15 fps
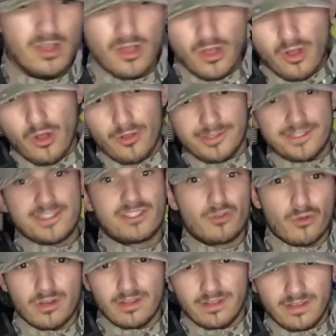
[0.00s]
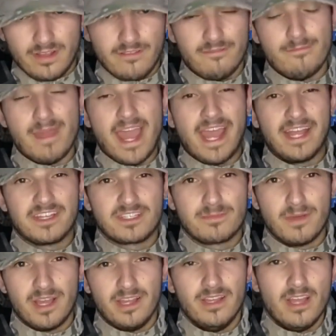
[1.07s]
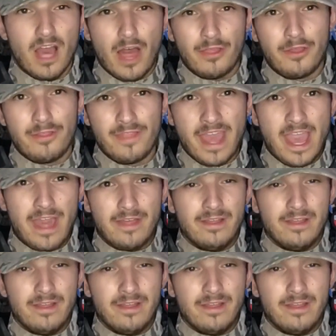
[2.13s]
whole sort of mags, but other than that,